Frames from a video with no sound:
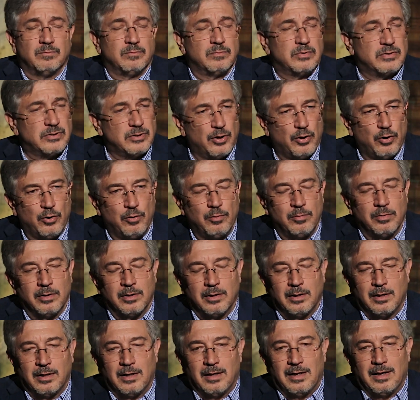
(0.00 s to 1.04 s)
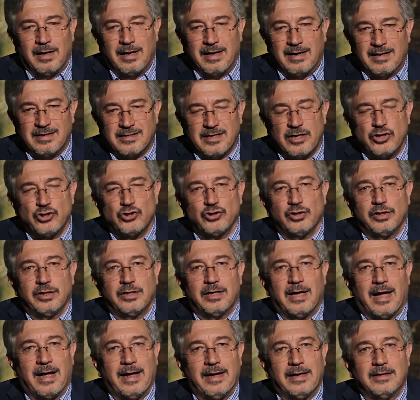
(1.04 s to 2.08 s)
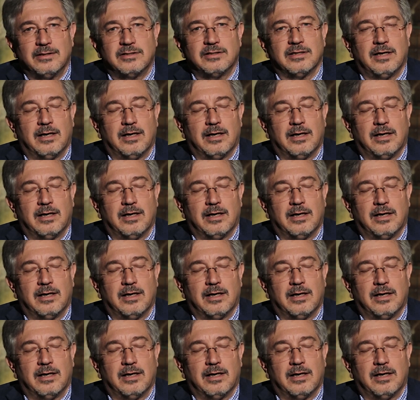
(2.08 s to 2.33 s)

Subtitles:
So it essentially hates